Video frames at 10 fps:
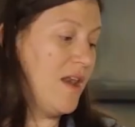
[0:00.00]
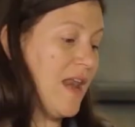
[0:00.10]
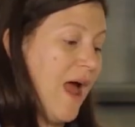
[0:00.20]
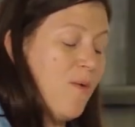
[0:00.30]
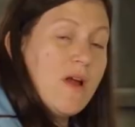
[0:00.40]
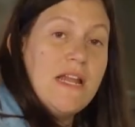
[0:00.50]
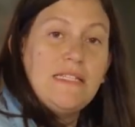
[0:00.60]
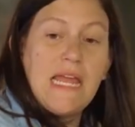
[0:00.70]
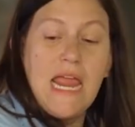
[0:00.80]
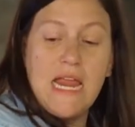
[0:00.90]
And now we're gonna
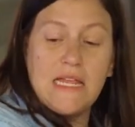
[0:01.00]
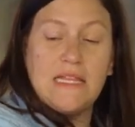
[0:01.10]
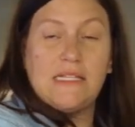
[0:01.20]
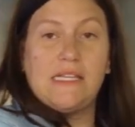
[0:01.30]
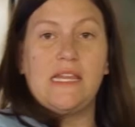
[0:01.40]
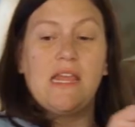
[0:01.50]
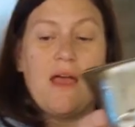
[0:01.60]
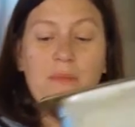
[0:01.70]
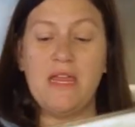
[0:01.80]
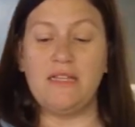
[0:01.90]
take this
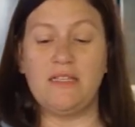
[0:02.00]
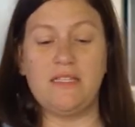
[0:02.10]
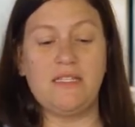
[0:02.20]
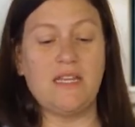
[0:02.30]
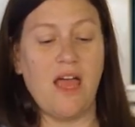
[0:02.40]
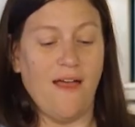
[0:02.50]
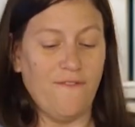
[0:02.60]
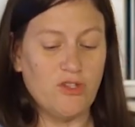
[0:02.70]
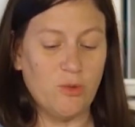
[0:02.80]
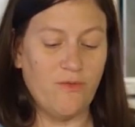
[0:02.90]
yummy
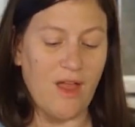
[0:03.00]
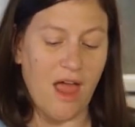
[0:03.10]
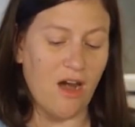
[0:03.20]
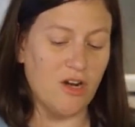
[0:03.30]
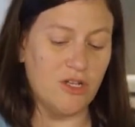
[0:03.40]
stuff. So we've got our